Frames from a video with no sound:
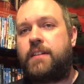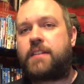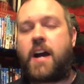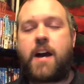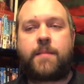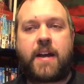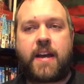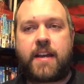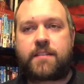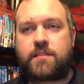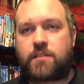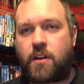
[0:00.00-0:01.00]
Tom
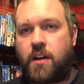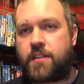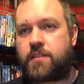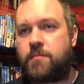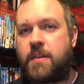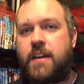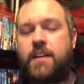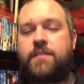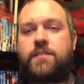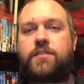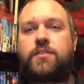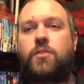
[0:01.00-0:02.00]
Hanks is awesome in
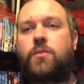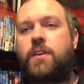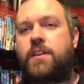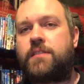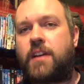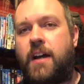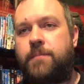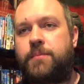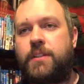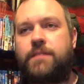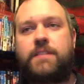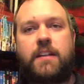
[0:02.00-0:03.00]
it. The story is
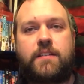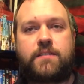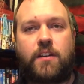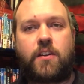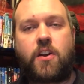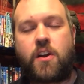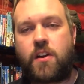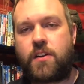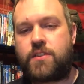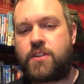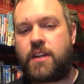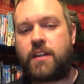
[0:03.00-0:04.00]
uplifting, it's
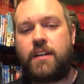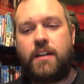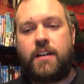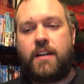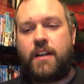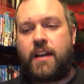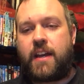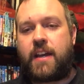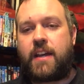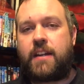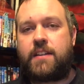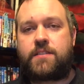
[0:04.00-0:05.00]
encouraging
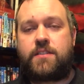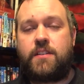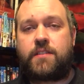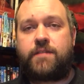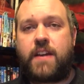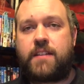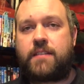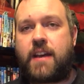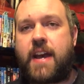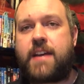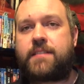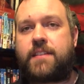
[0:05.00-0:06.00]
and it's just
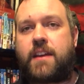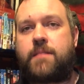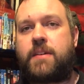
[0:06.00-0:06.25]
fantastic.